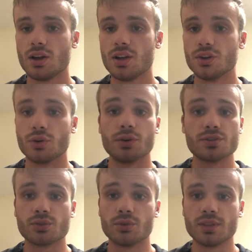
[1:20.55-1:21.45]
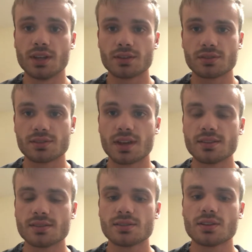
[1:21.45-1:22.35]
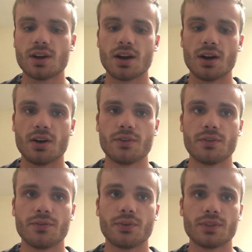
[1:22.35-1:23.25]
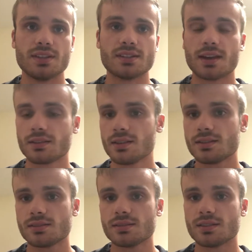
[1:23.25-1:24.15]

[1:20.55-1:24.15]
endurance-only exercises for these athletes.